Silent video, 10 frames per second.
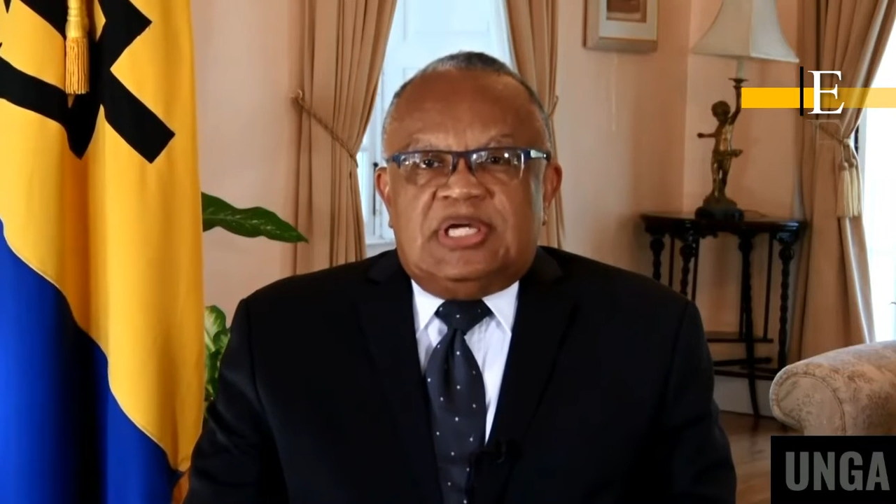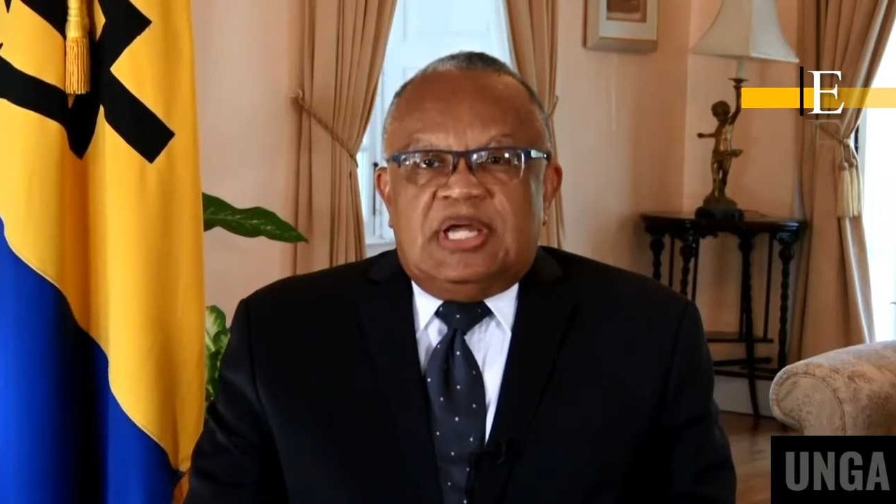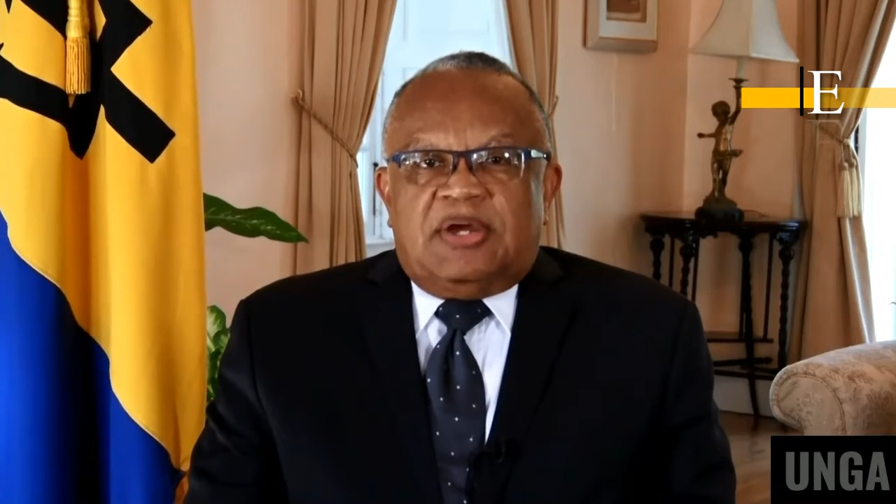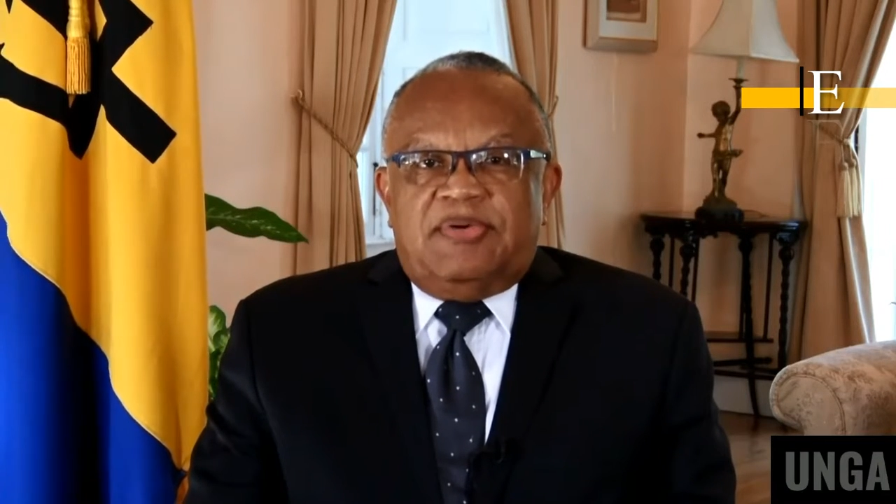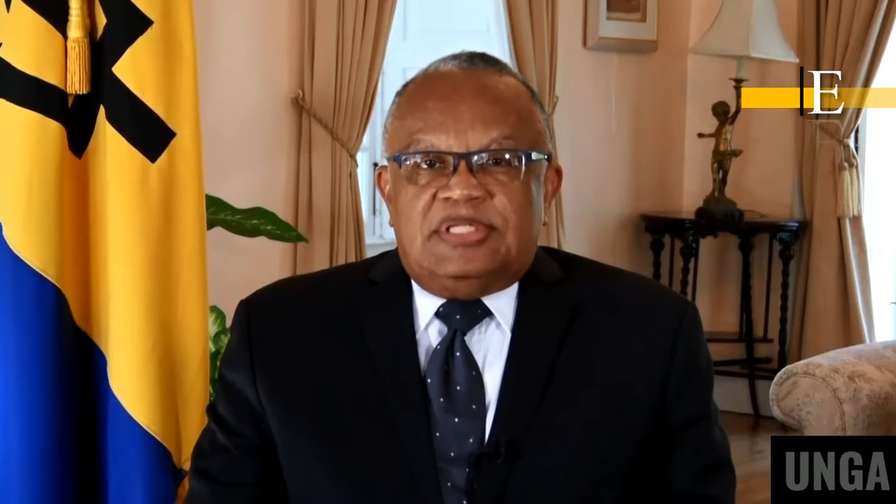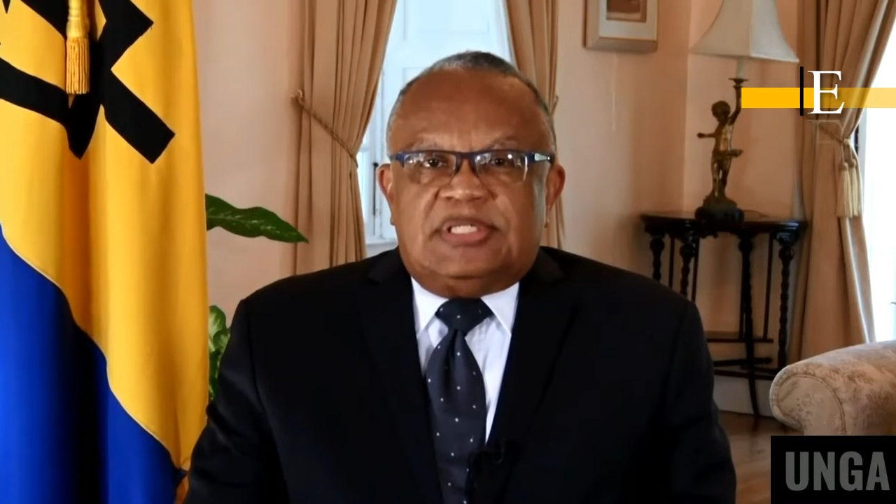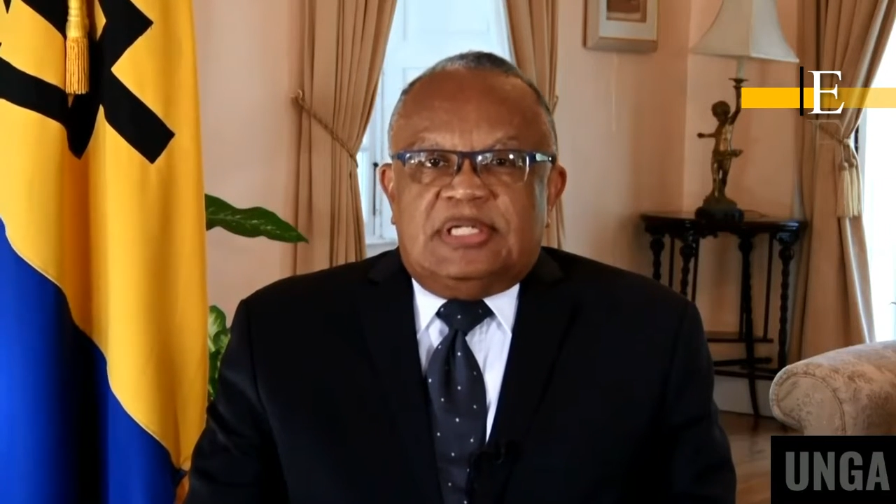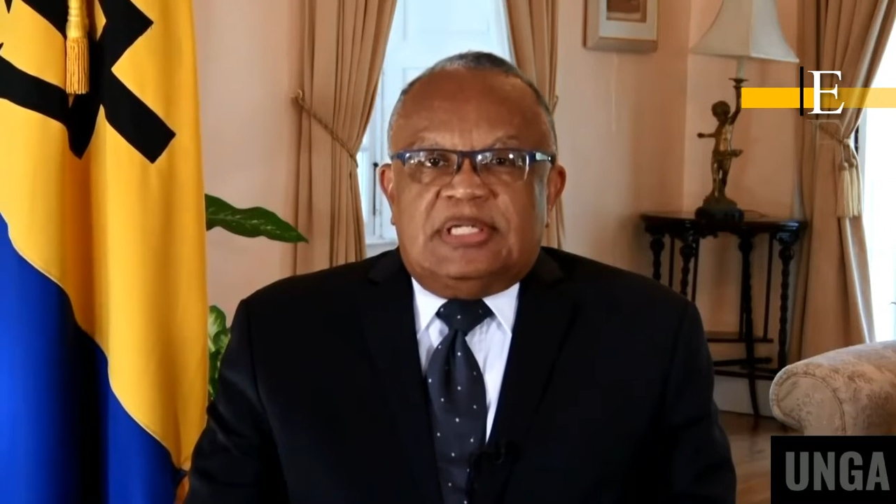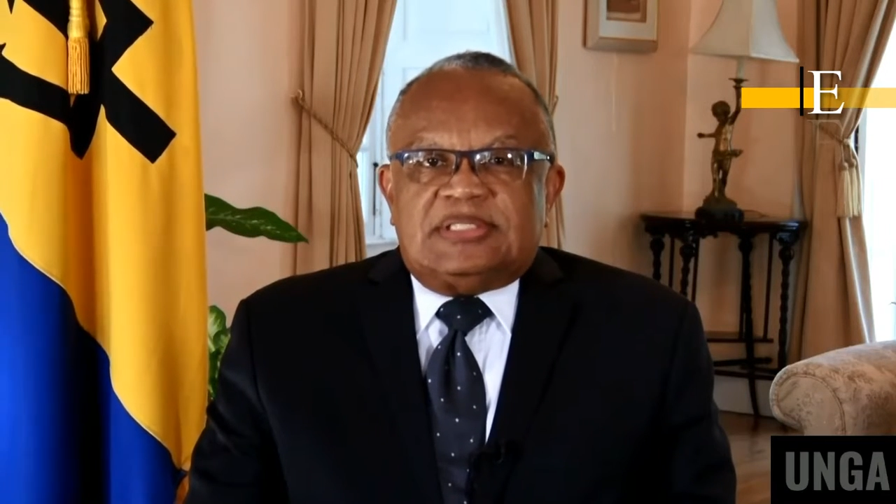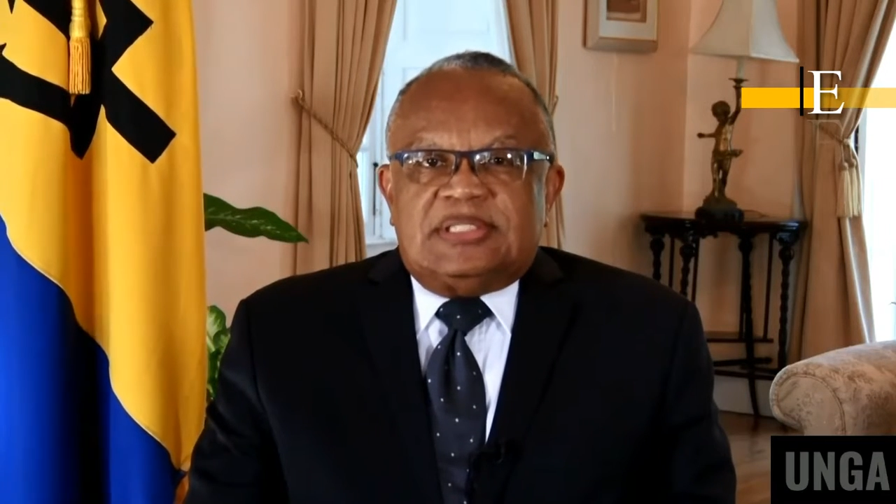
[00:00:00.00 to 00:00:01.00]

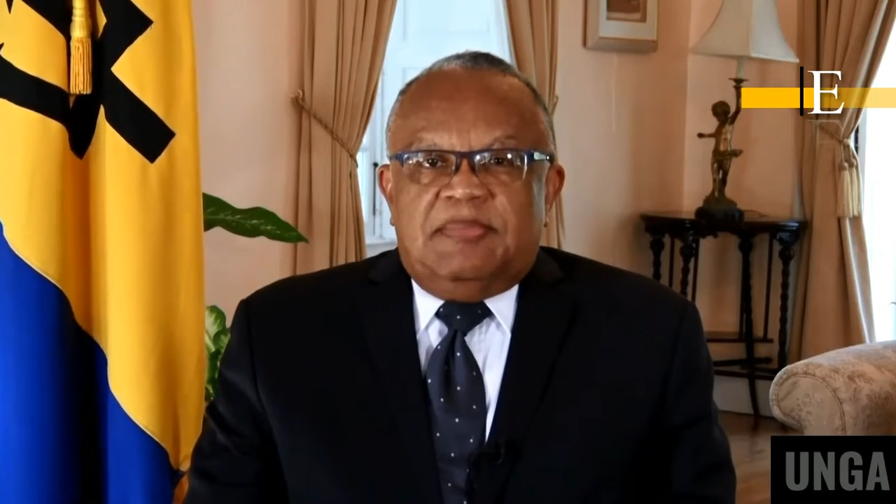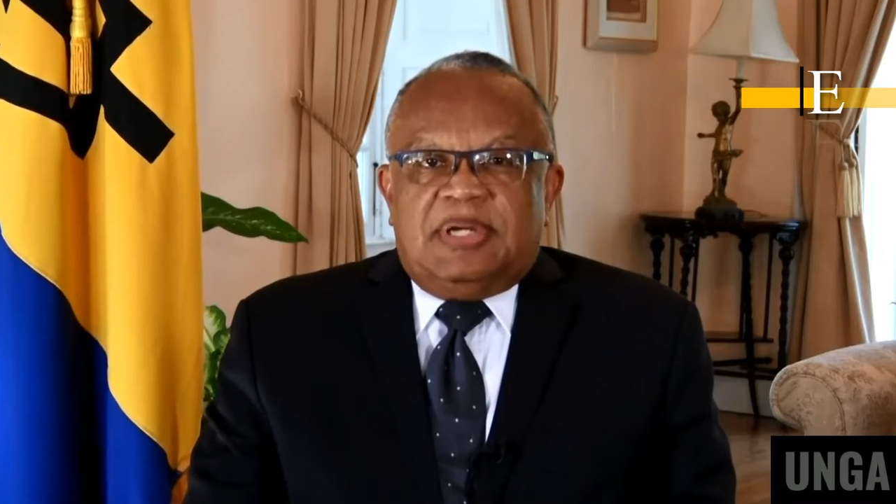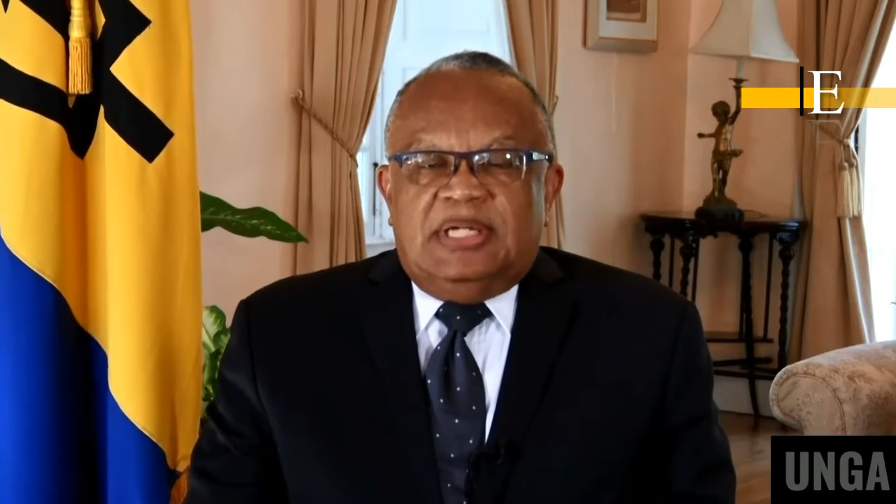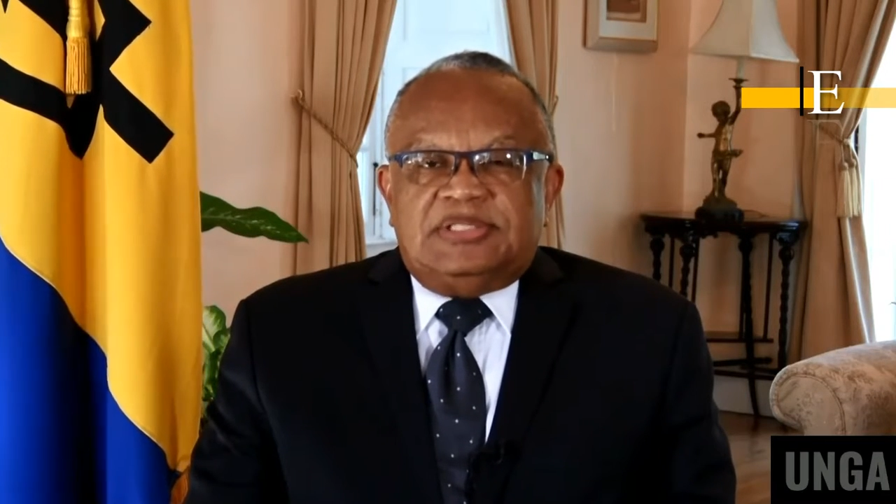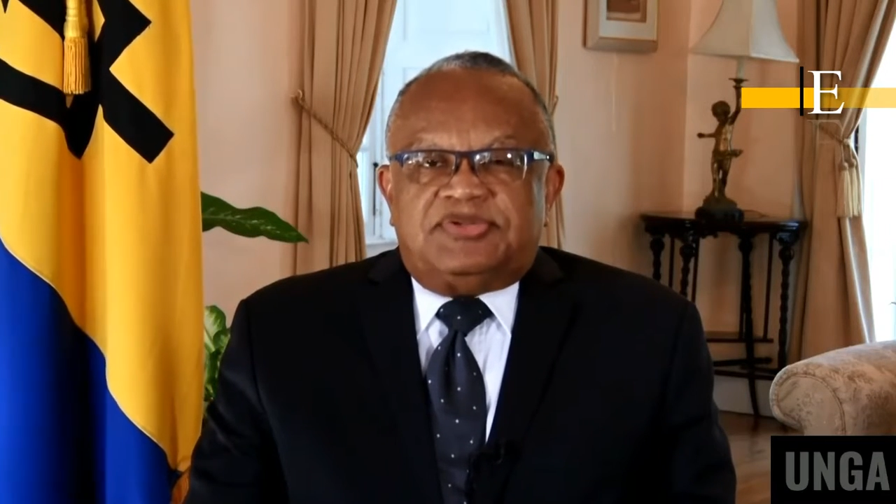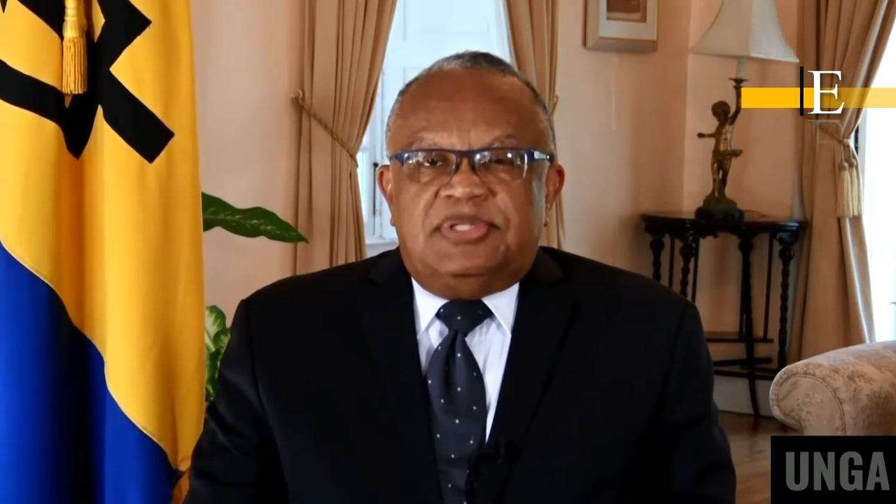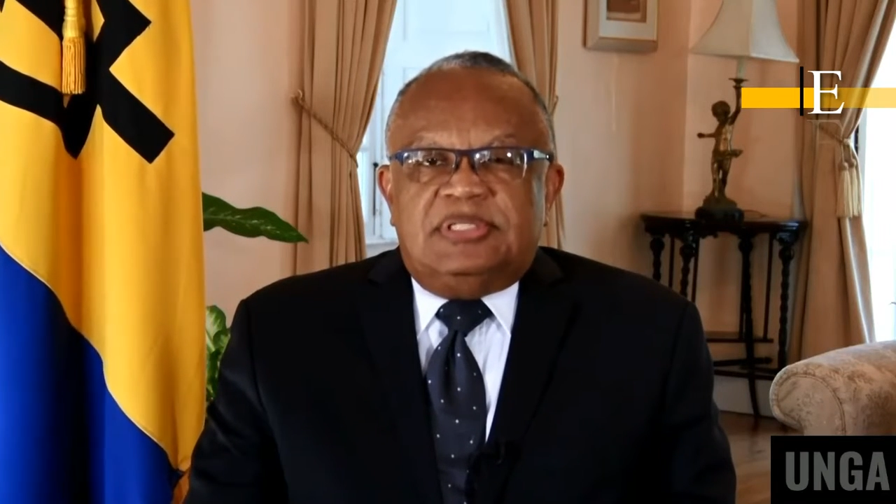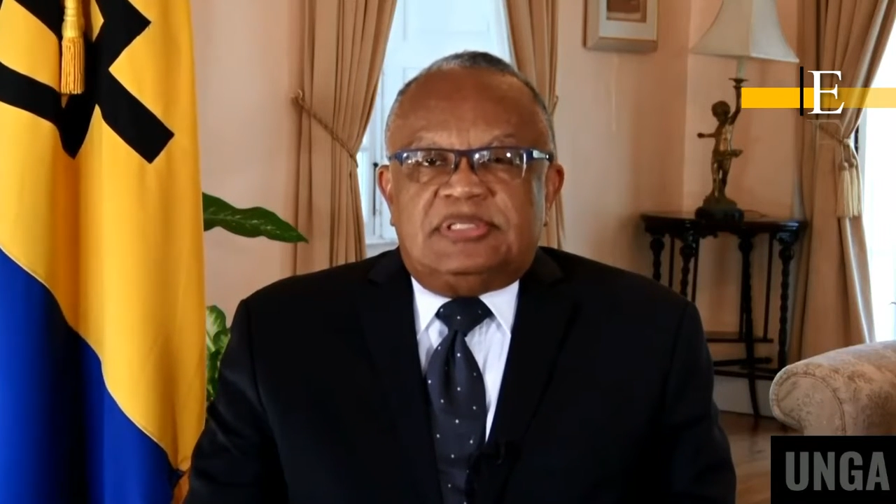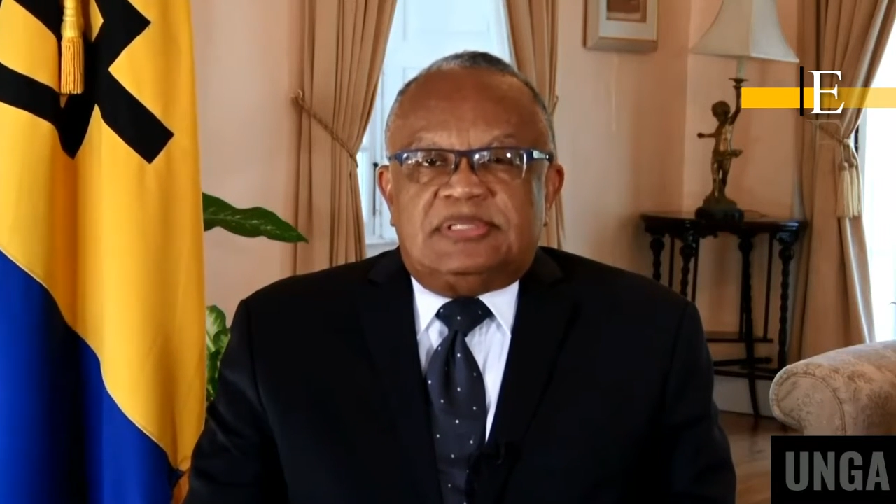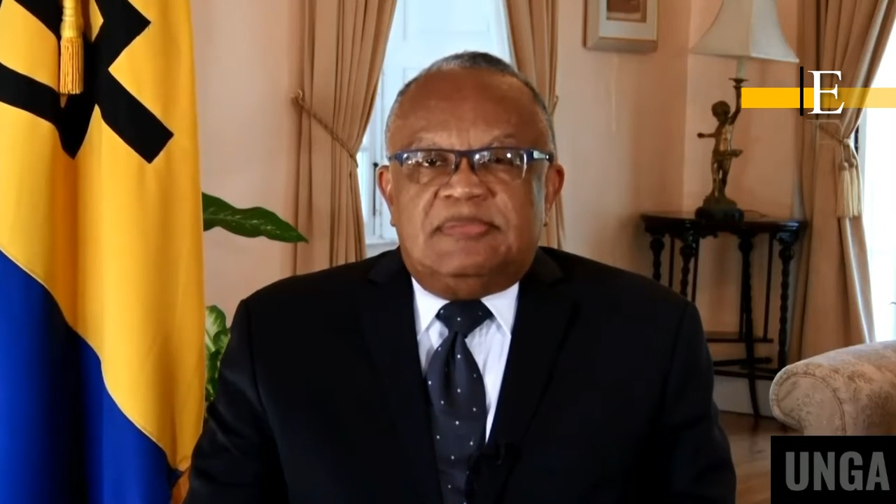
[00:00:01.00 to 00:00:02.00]
increasing as some
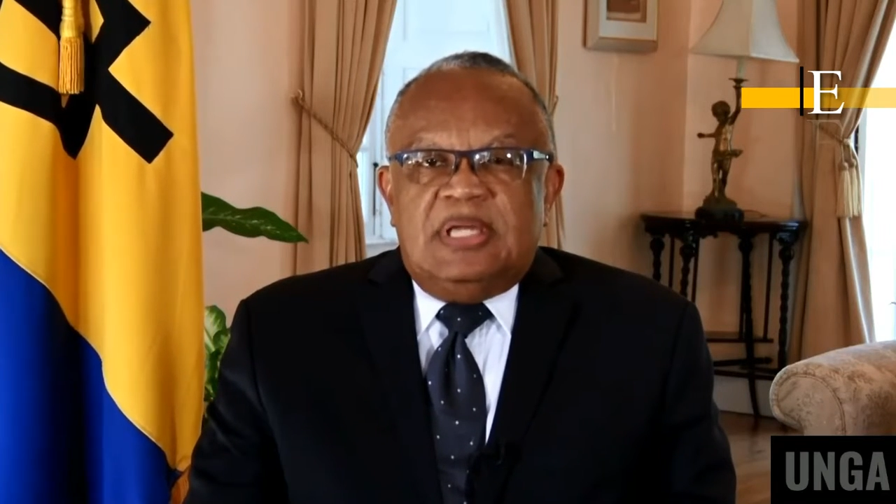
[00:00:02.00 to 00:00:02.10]
countries,